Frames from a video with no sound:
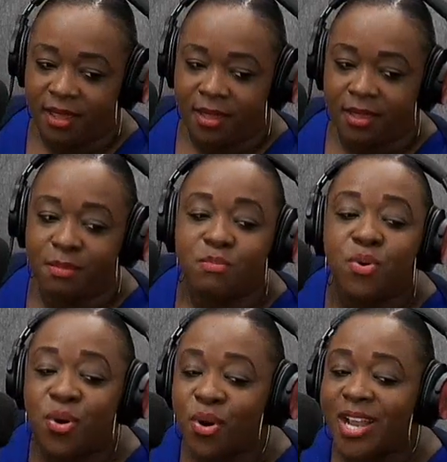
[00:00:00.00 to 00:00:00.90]
The
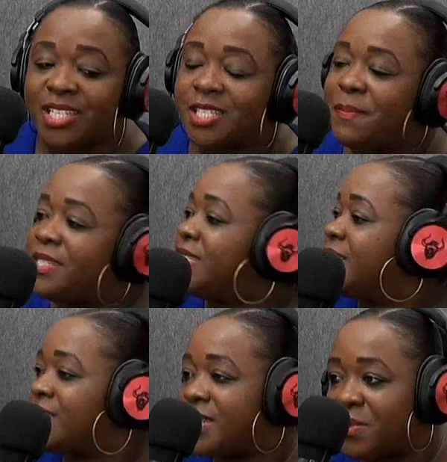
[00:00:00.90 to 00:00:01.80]
more I spend
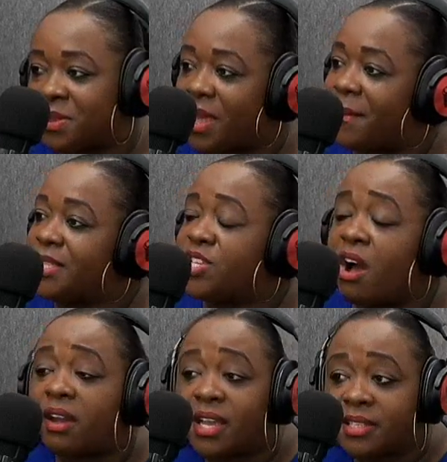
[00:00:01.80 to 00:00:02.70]
sitting with them and
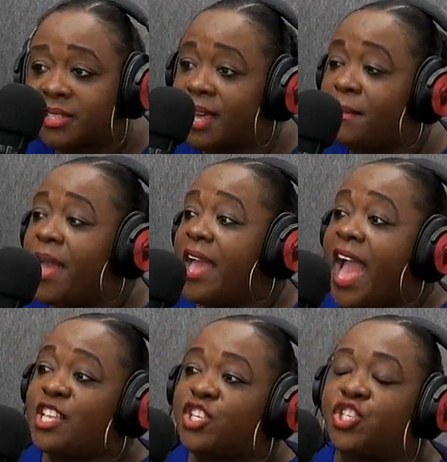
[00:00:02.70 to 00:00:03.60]
talking to them
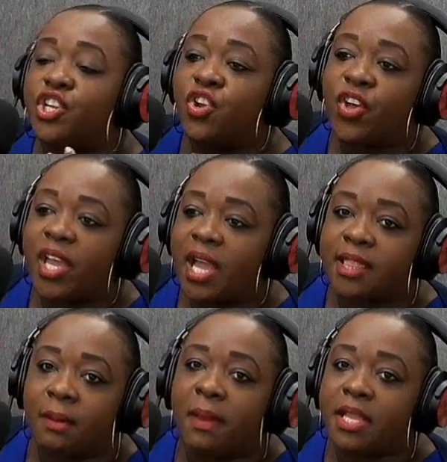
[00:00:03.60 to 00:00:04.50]
and just looking at
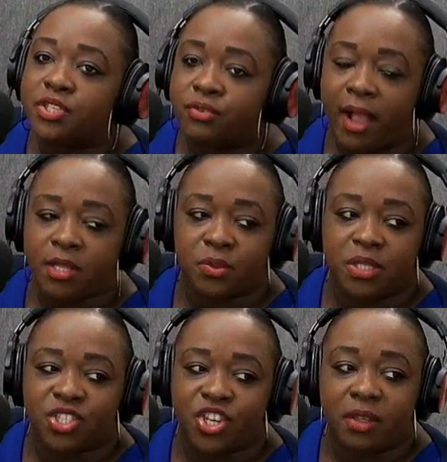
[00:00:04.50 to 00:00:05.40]
them interact with
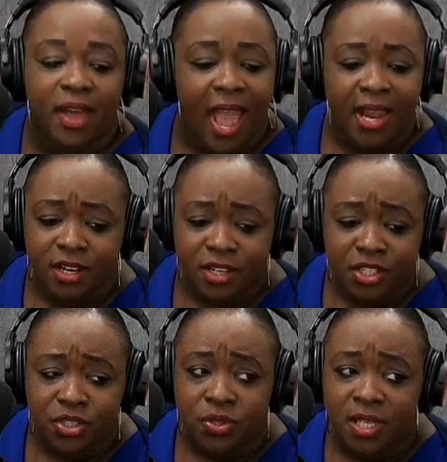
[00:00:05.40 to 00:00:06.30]
each other, I learn
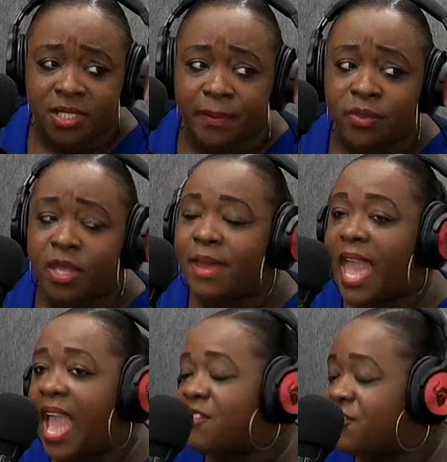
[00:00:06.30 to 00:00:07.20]
new things about them
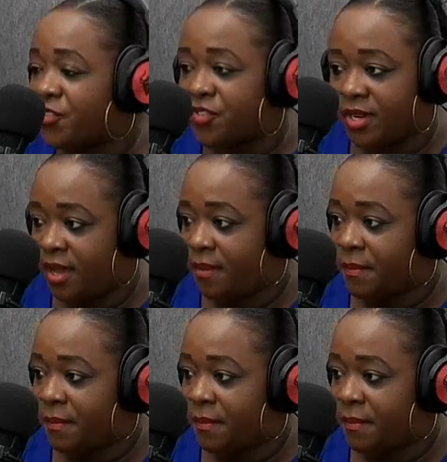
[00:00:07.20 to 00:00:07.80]
every day.